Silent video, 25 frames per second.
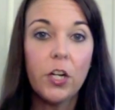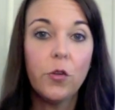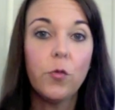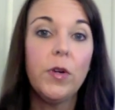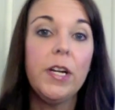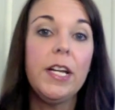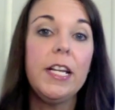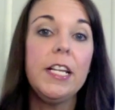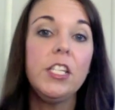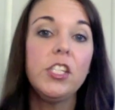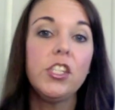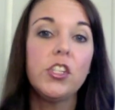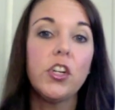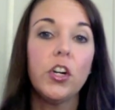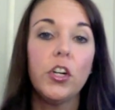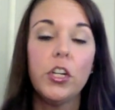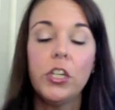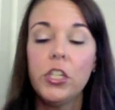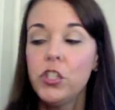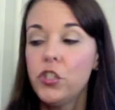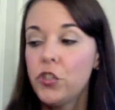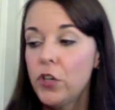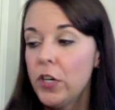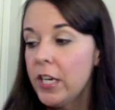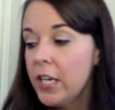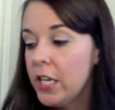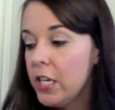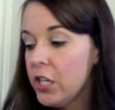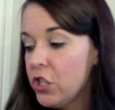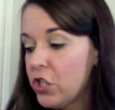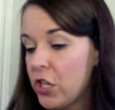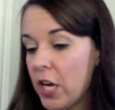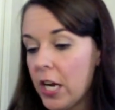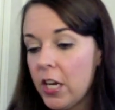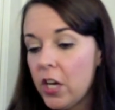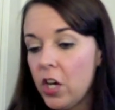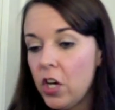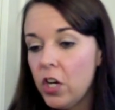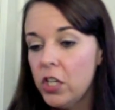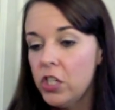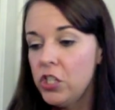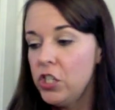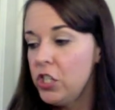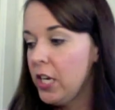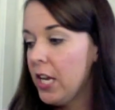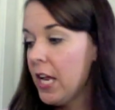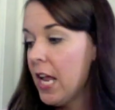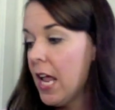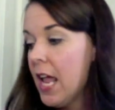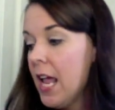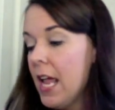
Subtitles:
When he started drinking Shakeology,